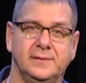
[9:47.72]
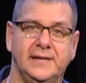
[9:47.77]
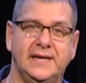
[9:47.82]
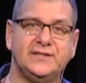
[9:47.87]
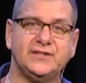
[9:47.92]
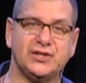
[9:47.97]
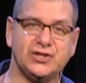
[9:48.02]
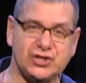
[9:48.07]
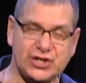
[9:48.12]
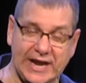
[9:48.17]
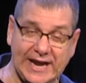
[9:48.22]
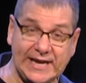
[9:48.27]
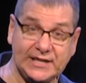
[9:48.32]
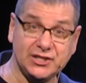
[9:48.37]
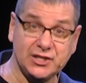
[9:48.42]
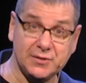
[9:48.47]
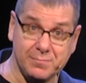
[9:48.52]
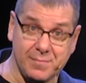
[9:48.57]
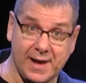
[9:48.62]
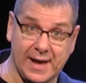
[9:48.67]
It's a
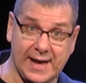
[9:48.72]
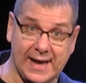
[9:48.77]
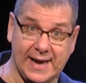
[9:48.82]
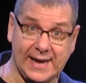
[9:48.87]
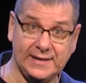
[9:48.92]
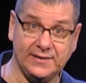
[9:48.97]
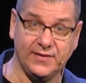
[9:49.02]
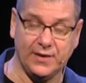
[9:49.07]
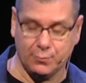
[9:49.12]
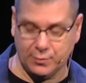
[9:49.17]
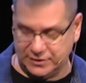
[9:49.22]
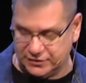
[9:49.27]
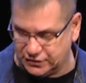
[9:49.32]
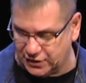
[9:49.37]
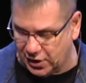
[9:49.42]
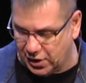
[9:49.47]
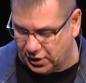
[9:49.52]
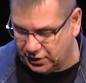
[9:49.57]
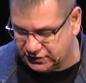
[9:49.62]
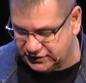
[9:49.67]
change in mind that
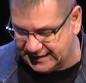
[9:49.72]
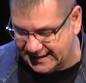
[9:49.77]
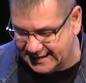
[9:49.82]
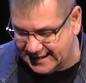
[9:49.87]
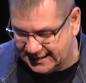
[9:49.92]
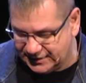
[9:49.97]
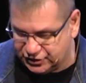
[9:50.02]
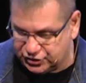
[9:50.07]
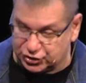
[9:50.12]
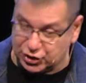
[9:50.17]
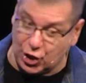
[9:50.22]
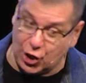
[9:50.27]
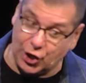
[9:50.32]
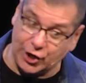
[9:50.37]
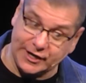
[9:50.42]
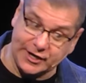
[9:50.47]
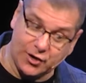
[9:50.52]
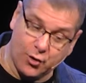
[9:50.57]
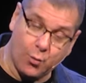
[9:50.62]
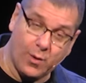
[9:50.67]
results in us
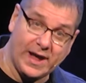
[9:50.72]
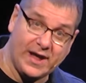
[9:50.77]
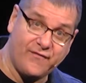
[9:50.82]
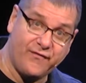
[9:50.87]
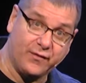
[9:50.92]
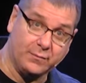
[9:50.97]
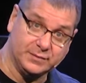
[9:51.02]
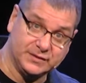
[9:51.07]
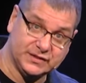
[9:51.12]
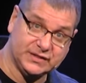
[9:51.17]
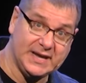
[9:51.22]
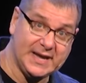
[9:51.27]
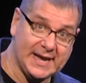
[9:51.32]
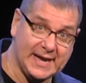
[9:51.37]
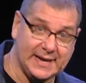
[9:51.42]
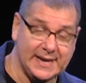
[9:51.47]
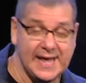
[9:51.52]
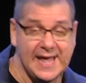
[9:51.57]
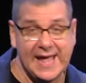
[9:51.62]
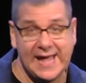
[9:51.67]
turning away from
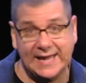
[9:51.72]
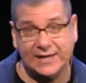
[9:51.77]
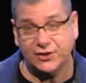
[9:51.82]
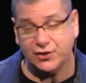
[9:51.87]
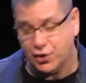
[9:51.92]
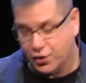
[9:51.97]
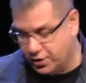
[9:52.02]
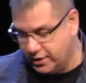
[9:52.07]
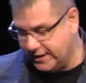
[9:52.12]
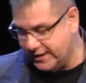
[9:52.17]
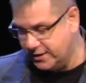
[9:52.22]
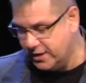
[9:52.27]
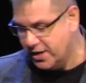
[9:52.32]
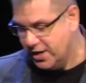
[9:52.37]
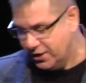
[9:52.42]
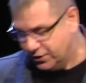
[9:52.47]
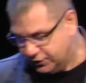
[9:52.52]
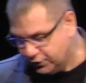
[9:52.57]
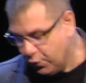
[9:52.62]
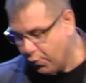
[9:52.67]
sin and turning
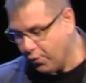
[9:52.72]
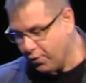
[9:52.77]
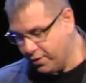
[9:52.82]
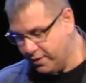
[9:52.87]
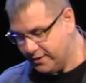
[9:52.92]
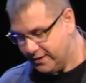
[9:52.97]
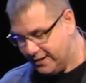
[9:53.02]
toward